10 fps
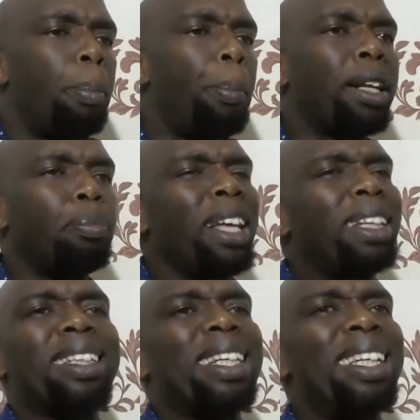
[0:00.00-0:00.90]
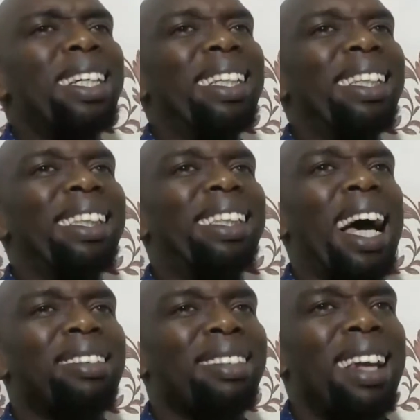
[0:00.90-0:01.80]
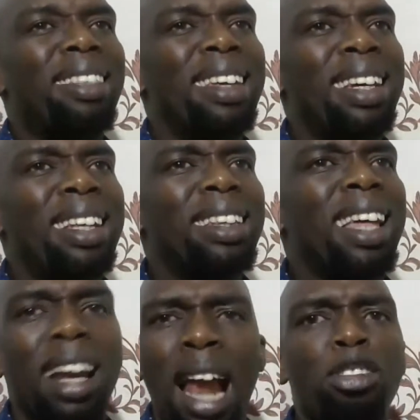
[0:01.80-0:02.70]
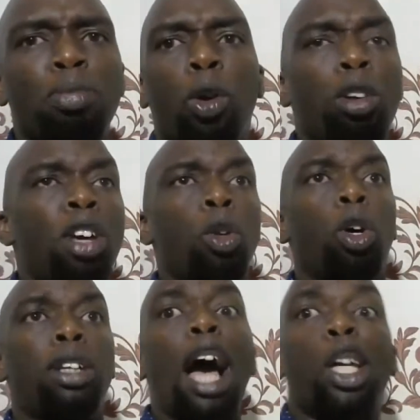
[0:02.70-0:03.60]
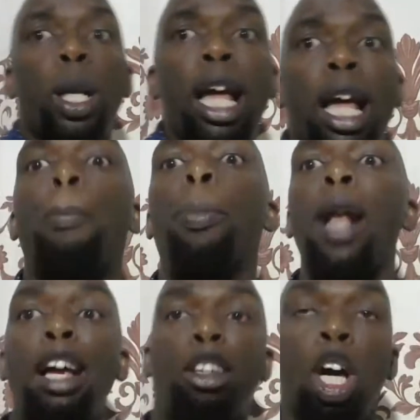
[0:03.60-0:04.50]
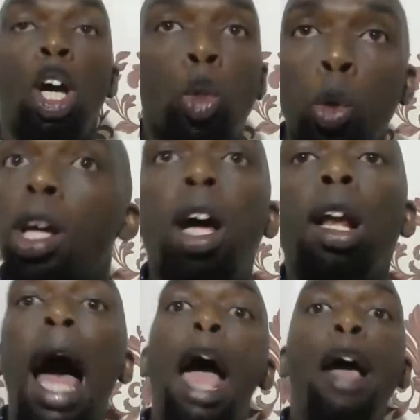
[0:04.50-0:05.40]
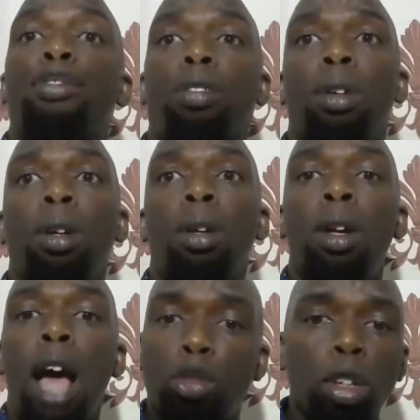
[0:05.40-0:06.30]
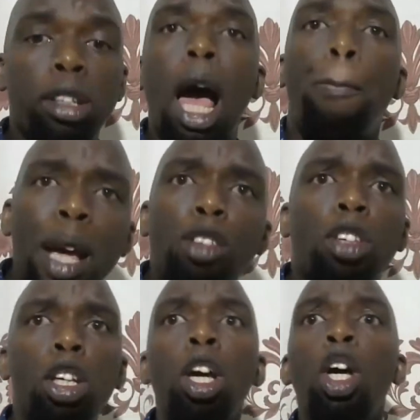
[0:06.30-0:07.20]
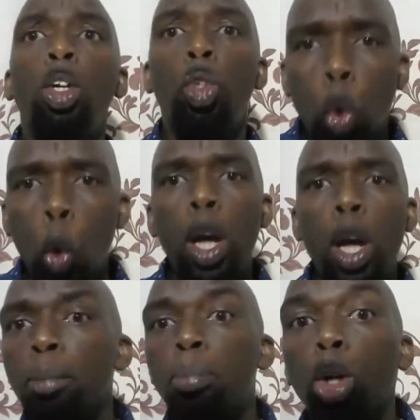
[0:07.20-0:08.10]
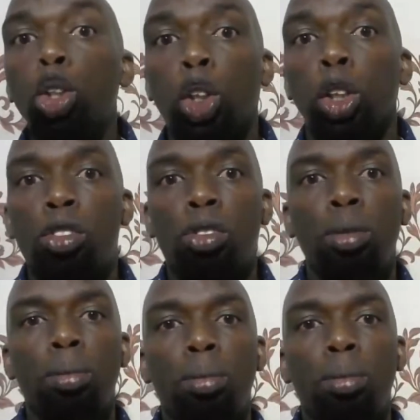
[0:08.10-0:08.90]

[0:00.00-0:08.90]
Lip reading: but it really does nothing in their lives because they do not actually apply it to their lives. And so they are busy doing the motions,